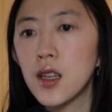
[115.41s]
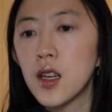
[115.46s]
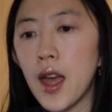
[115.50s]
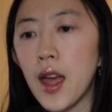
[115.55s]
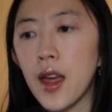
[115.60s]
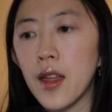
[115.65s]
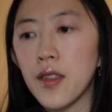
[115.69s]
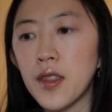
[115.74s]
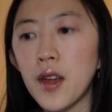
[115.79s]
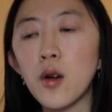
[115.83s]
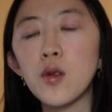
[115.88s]

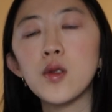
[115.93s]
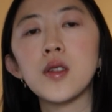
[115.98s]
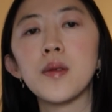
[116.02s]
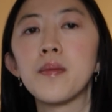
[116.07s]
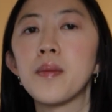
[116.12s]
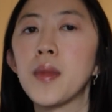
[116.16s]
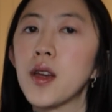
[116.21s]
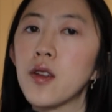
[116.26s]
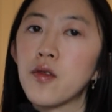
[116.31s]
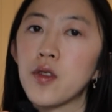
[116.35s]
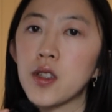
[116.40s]
And that was the
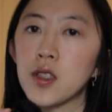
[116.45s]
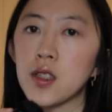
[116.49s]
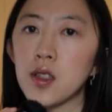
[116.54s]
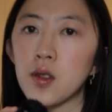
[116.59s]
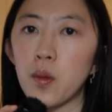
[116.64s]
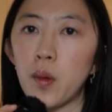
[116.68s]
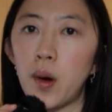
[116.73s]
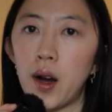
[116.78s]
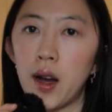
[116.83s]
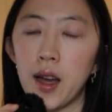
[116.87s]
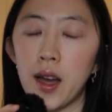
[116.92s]
main
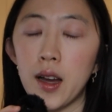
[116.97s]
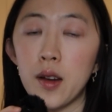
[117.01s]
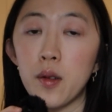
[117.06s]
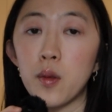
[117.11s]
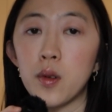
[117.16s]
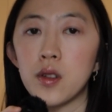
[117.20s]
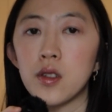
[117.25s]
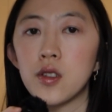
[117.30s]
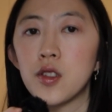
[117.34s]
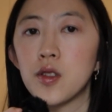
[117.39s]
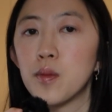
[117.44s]
reason why I
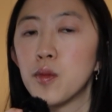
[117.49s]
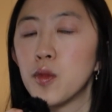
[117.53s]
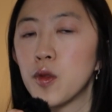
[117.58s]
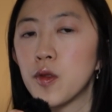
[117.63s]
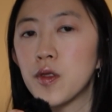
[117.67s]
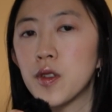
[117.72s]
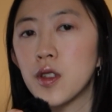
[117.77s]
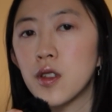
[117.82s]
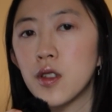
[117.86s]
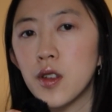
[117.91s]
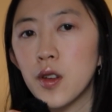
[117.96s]
wanted to move
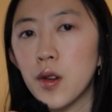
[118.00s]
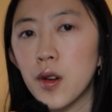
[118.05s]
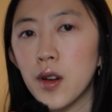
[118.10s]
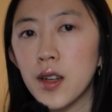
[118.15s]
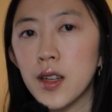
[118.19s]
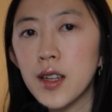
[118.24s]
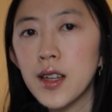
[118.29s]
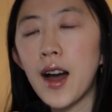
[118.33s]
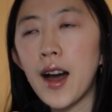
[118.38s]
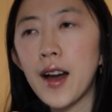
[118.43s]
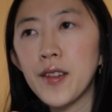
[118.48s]
to New
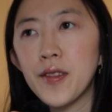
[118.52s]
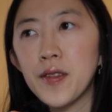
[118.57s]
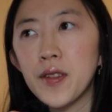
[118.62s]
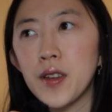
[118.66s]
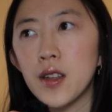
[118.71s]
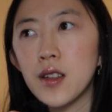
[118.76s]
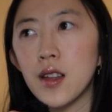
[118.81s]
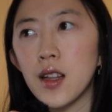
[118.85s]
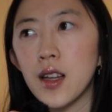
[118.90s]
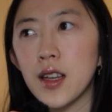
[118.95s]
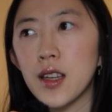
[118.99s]
York. I
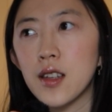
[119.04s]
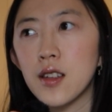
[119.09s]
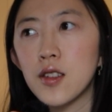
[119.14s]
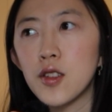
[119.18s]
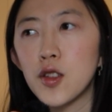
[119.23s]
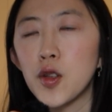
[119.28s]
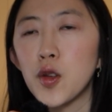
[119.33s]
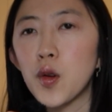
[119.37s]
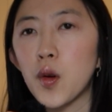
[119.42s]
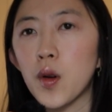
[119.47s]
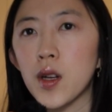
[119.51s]
feel like
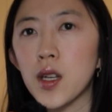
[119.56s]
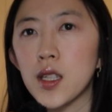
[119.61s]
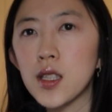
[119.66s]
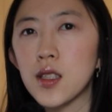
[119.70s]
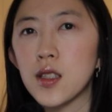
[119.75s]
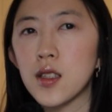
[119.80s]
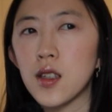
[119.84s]
New York is